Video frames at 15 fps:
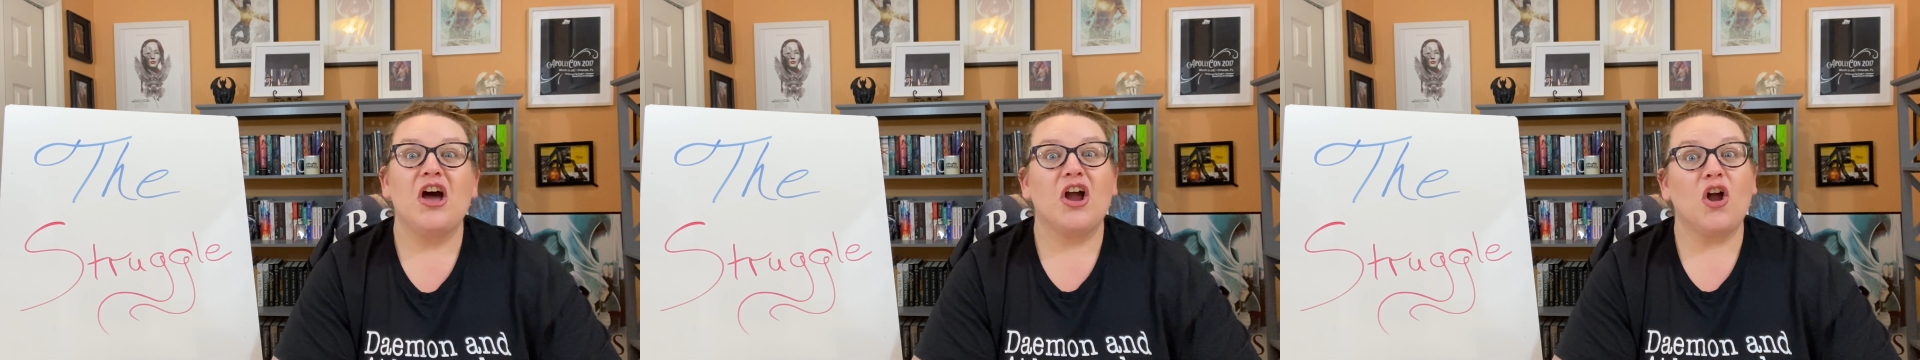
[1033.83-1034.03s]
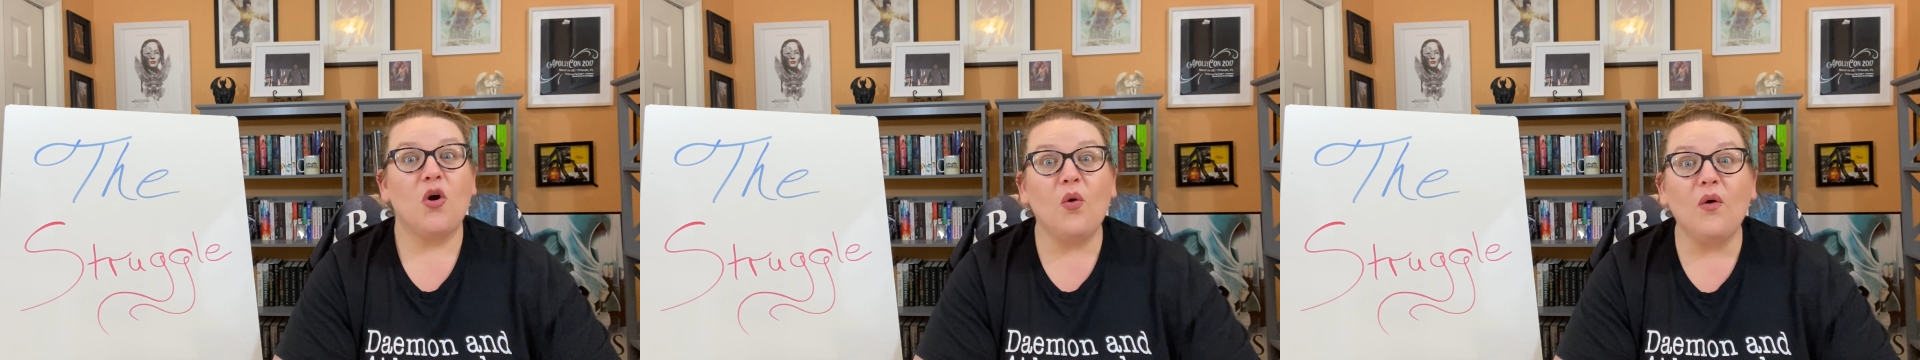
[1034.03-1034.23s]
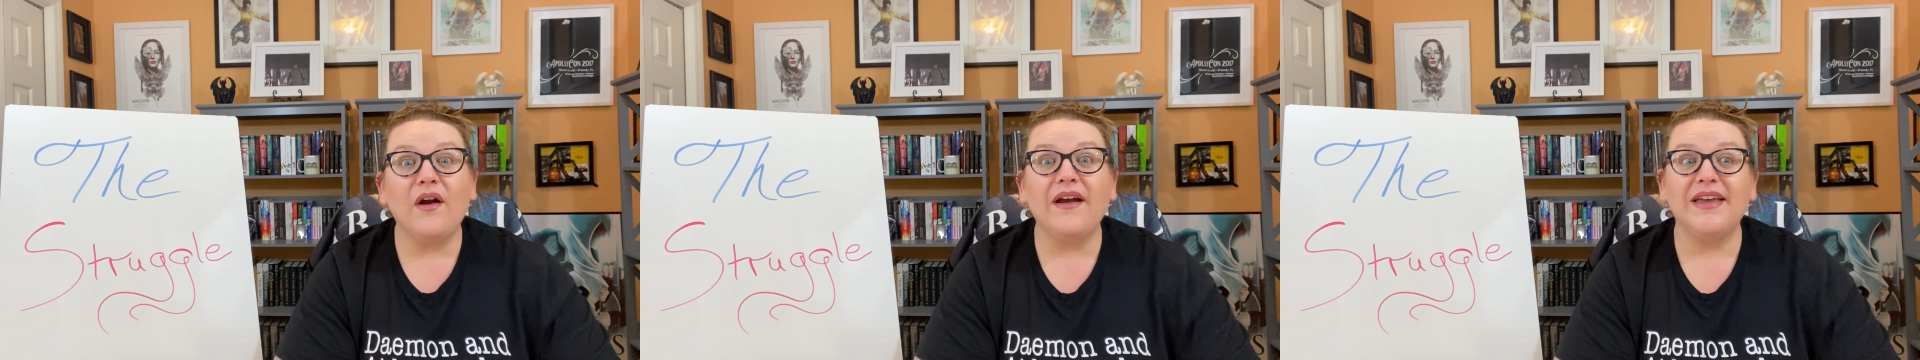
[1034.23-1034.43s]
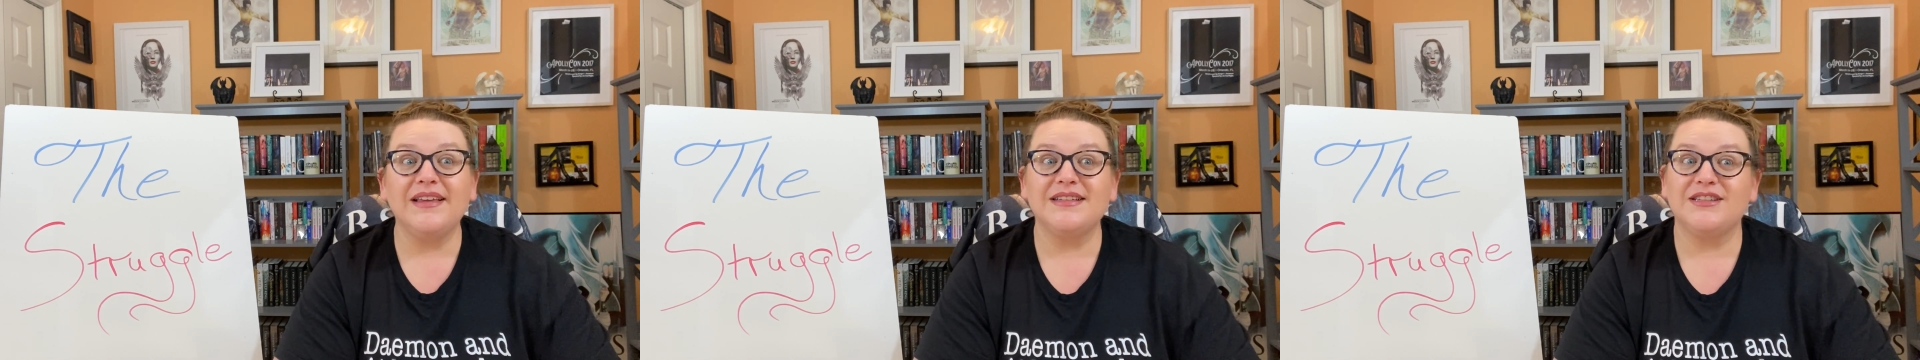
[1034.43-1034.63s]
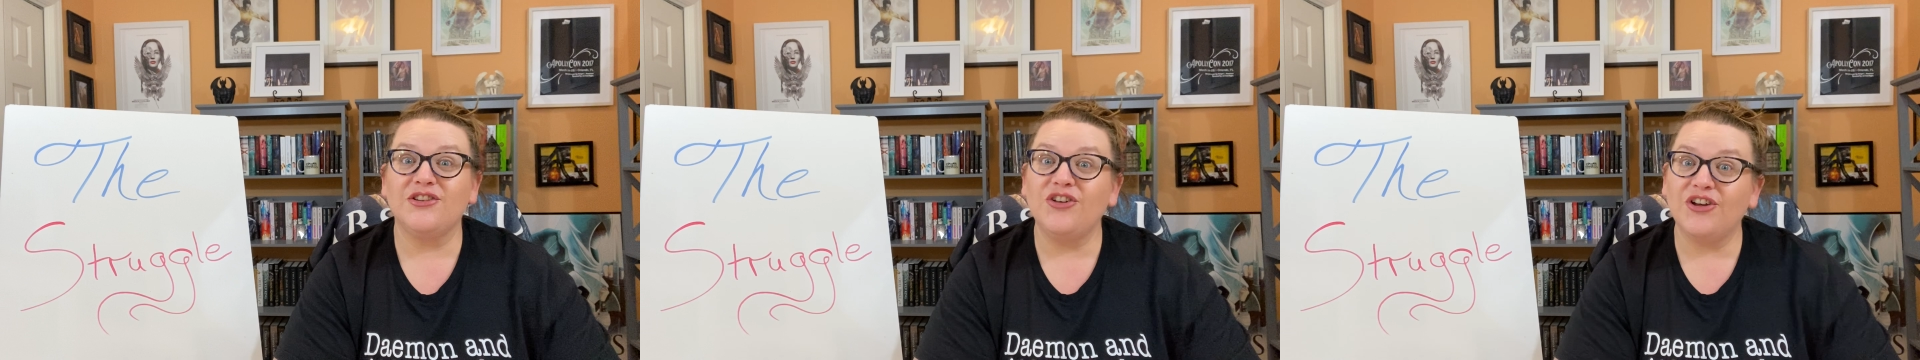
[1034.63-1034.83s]
Cora
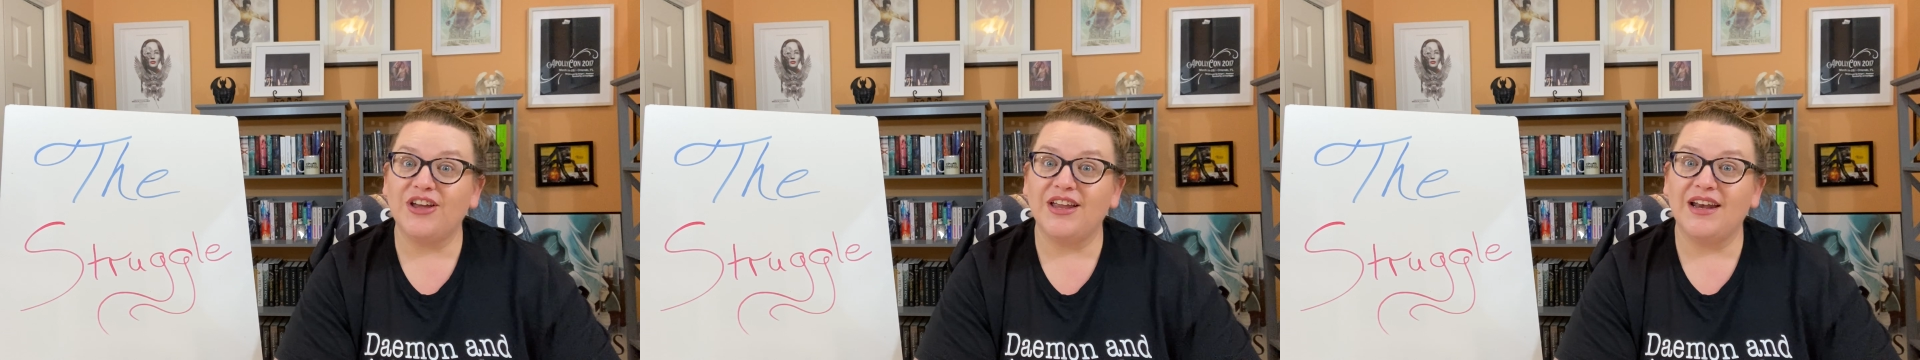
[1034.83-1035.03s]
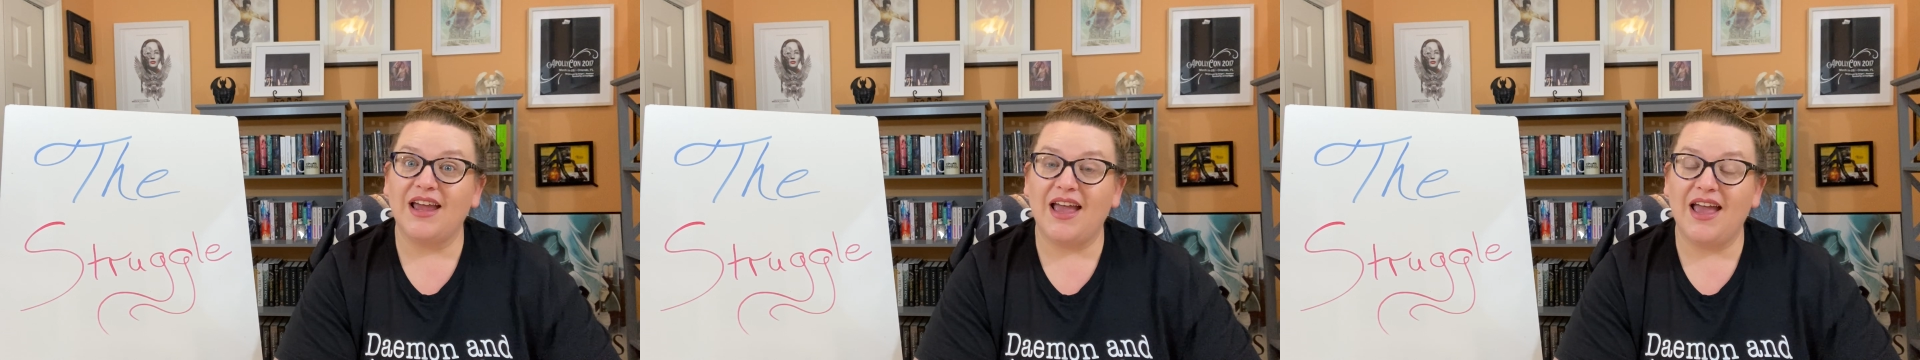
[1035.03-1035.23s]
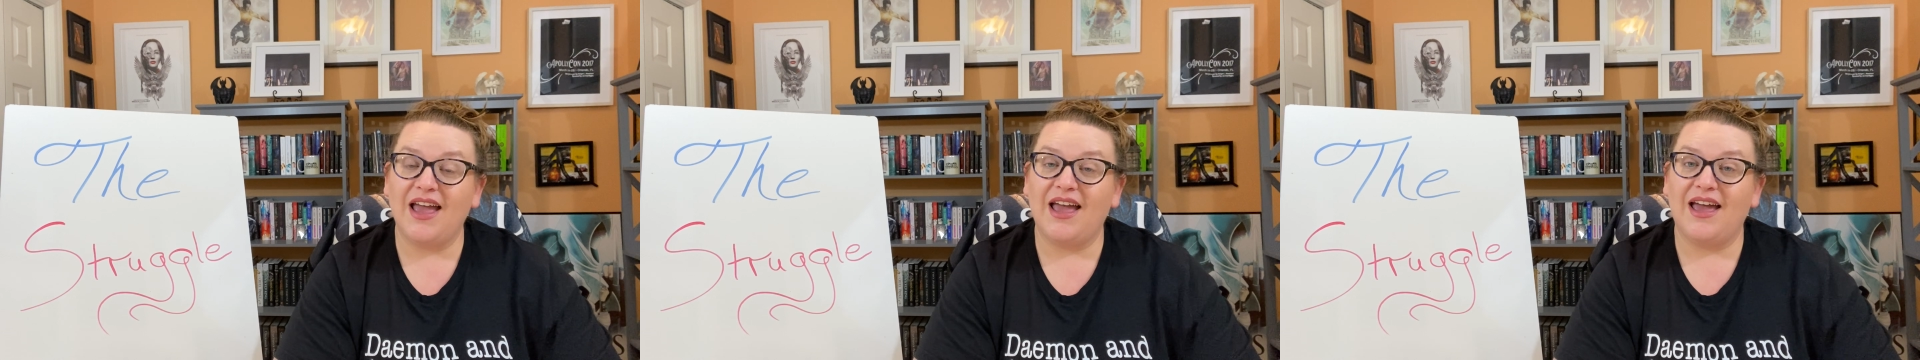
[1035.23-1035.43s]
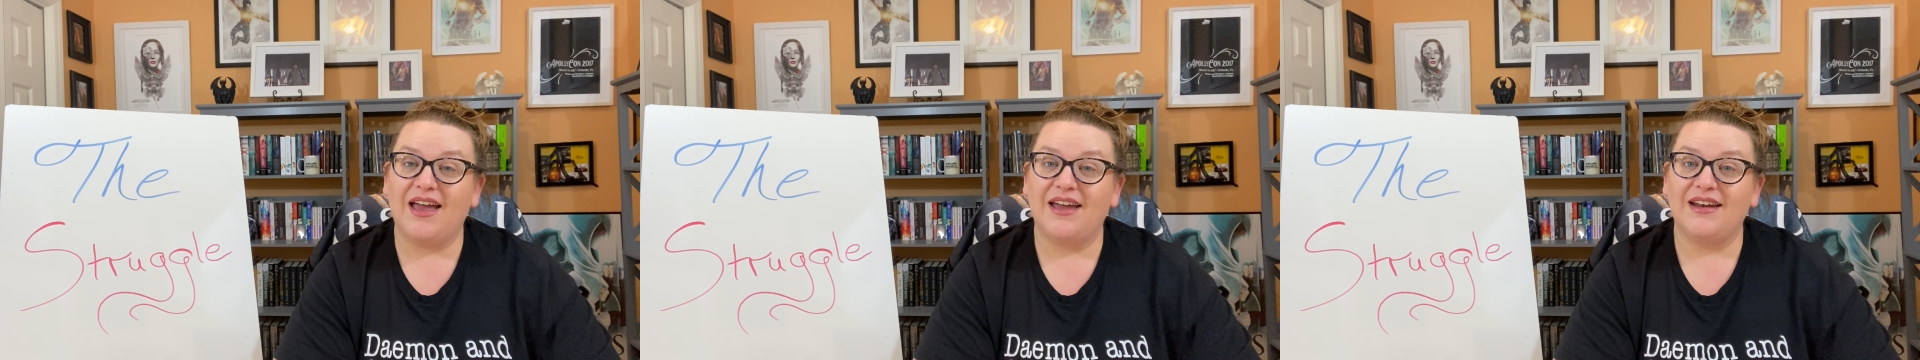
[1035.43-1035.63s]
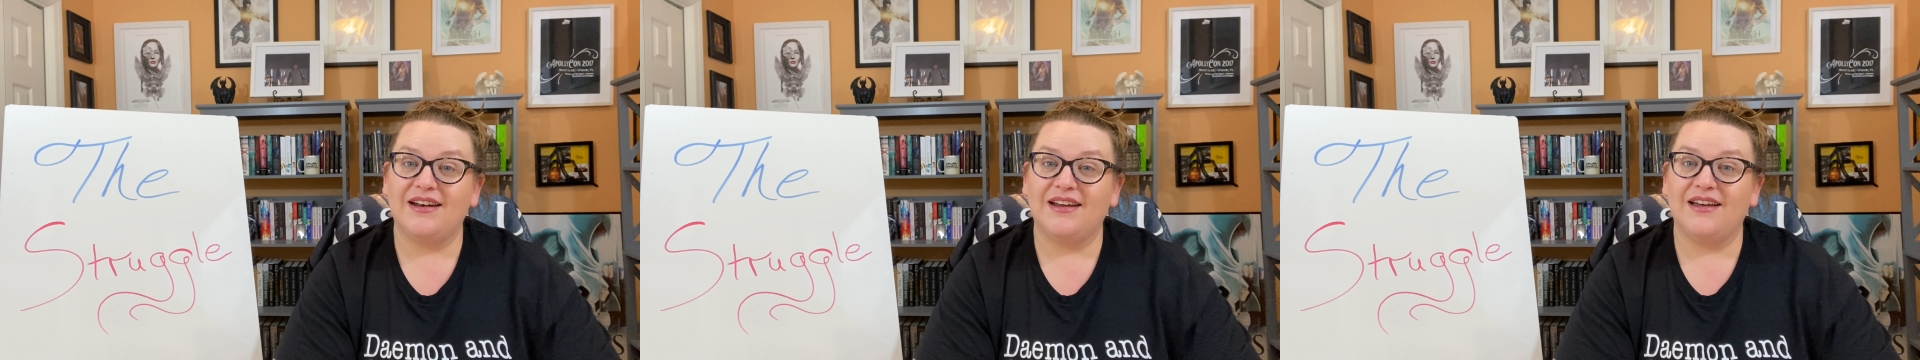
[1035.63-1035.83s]
is looking at